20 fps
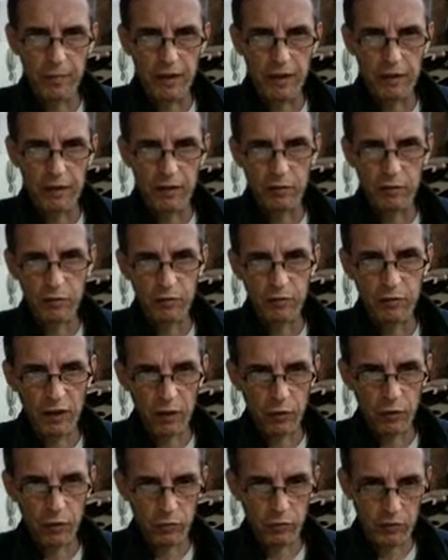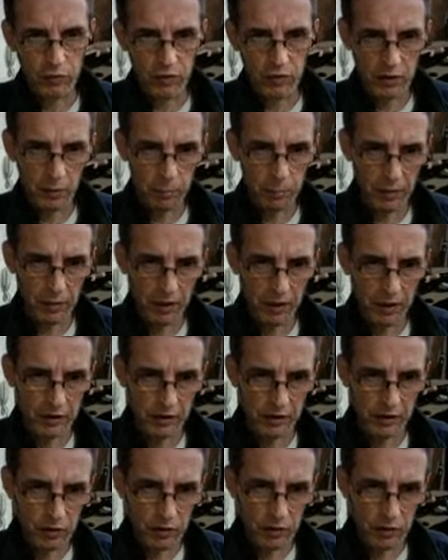If you follow the pattern, you